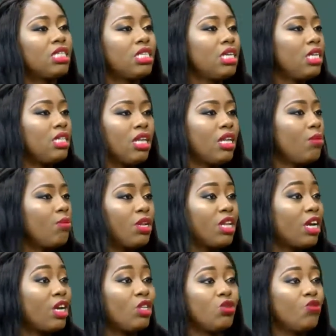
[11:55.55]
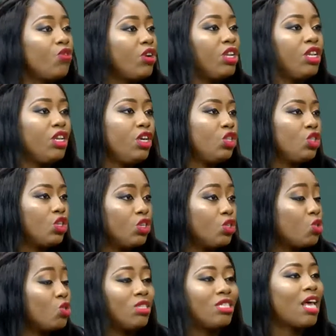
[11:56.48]
things anybody can do for any nation is
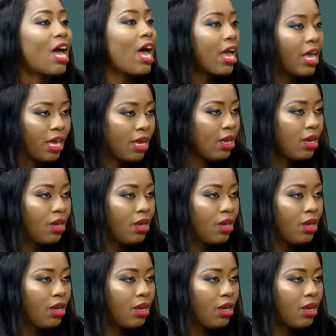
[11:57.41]
to die